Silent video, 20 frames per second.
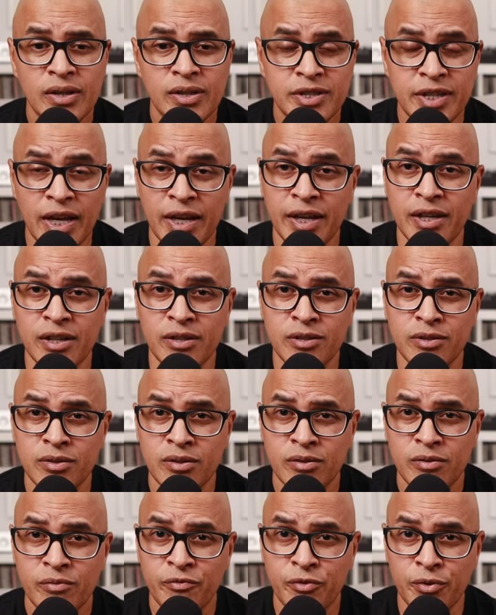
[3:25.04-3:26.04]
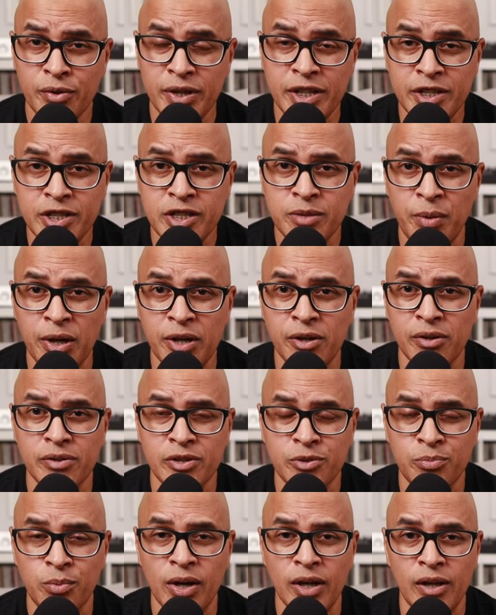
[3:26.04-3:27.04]
settings for each speaker
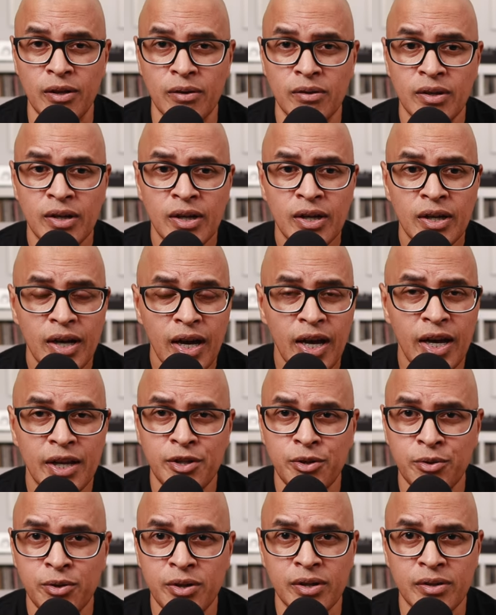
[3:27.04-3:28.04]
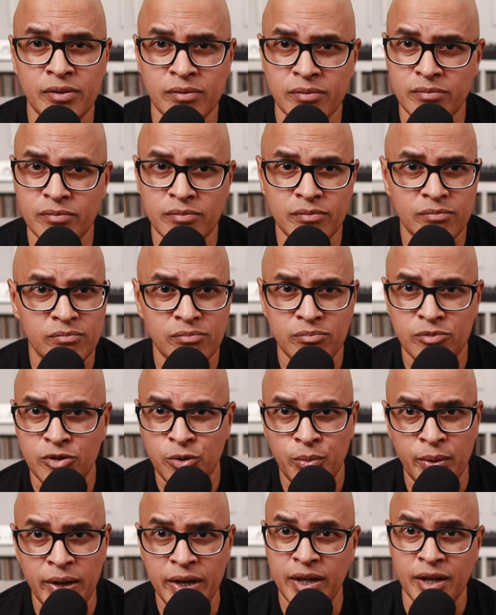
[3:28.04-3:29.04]
as well, and you can
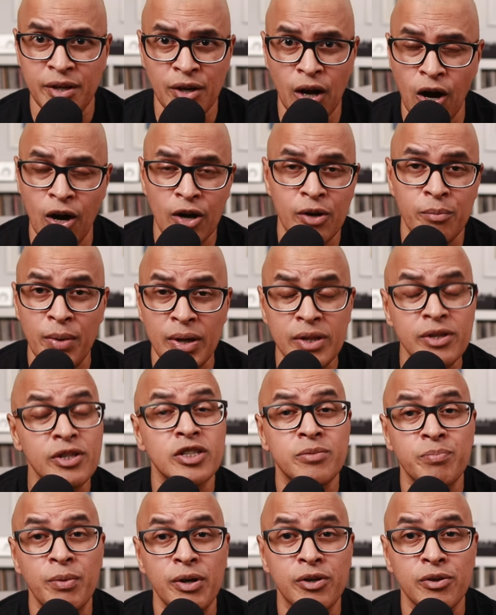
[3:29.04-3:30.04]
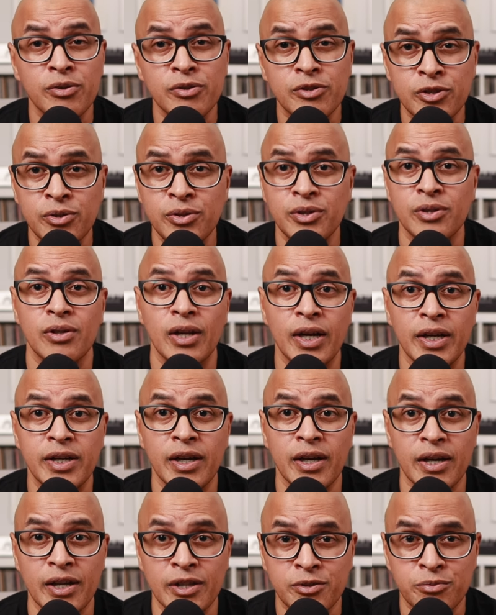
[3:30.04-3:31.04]
tweak and augment the speaker to your
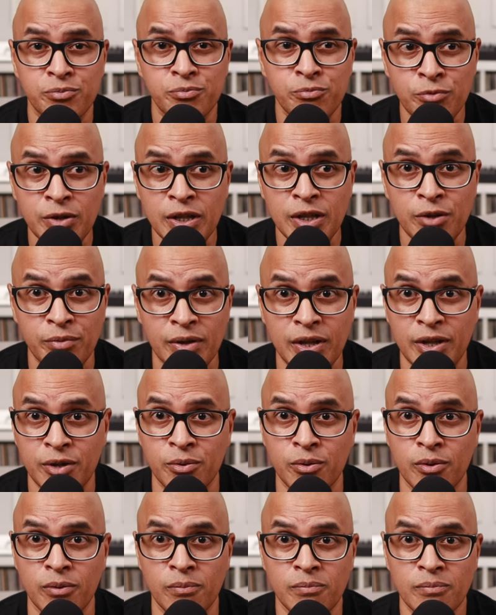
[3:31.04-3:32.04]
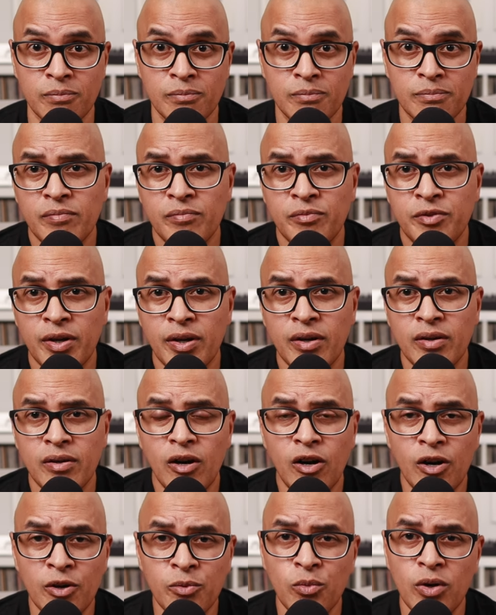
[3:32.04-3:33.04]
liking. It's really, really cool. The
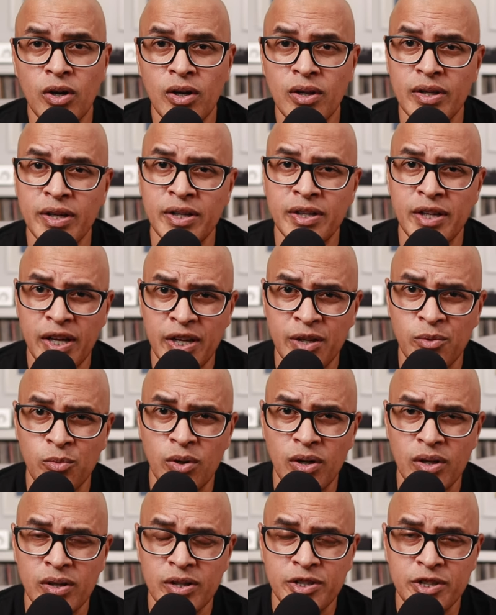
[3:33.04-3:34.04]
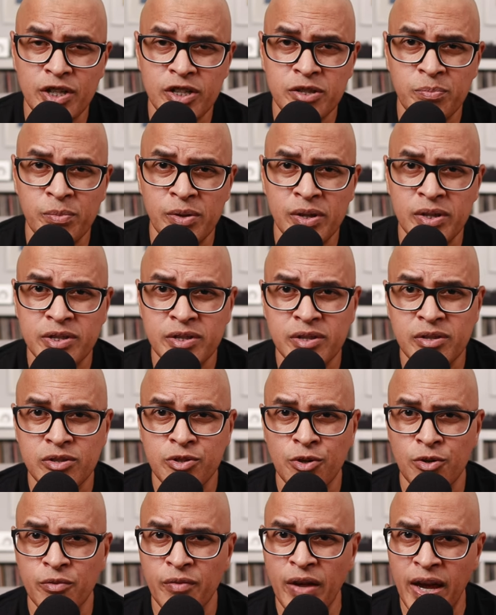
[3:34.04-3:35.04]
on-wall and in-wall adjustments
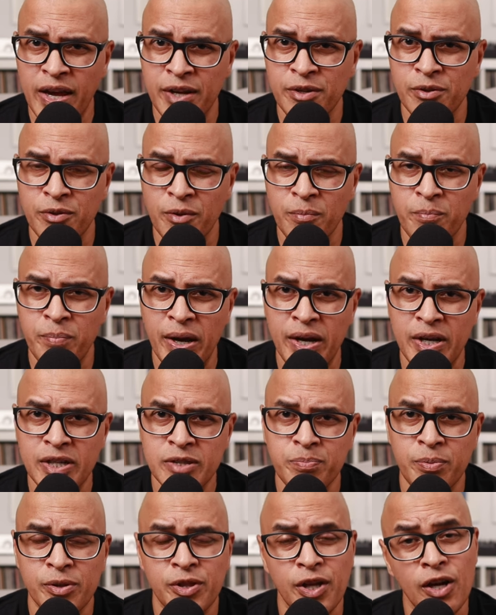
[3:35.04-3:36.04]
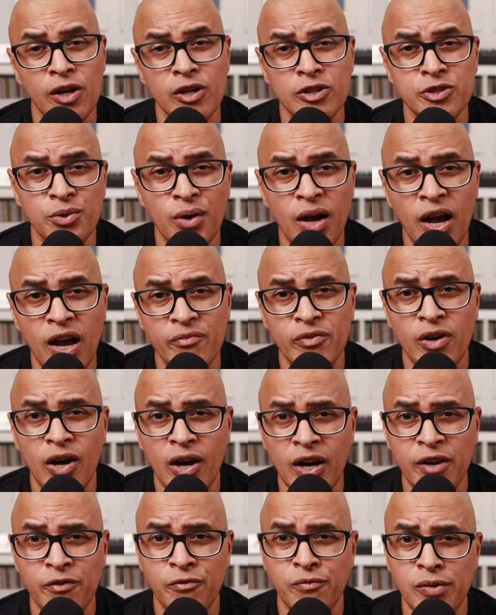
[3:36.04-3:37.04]
sort of handle the bass, but they also have a
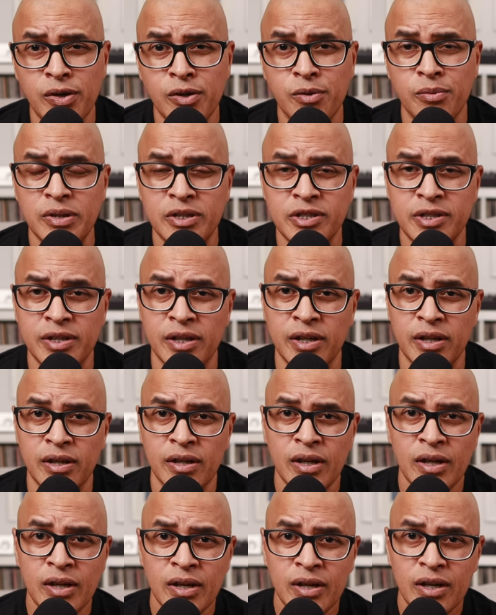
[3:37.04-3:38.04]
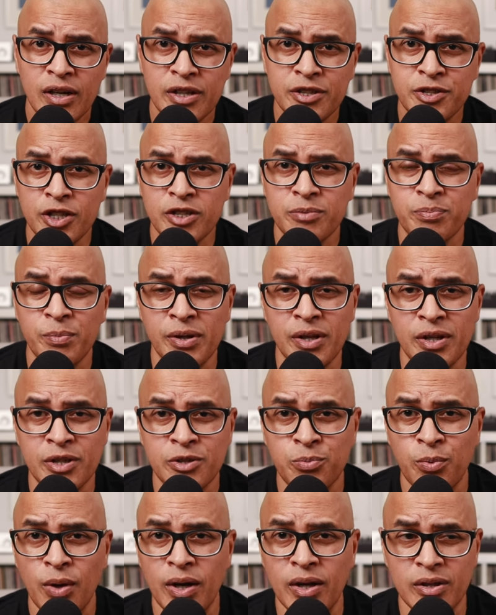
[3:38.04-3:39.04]
high-frequency adjustment as
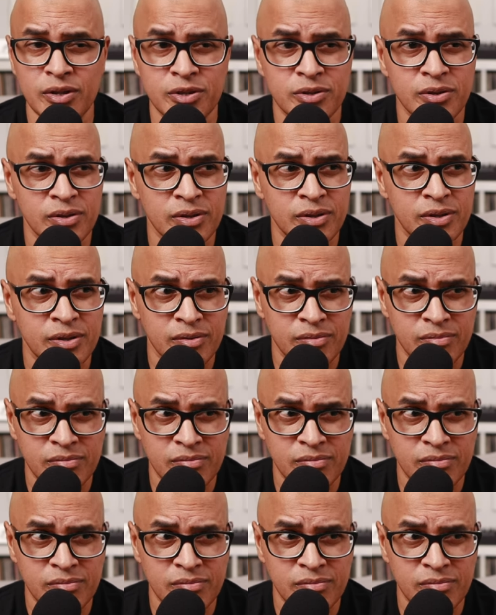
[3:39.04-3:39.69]
well. So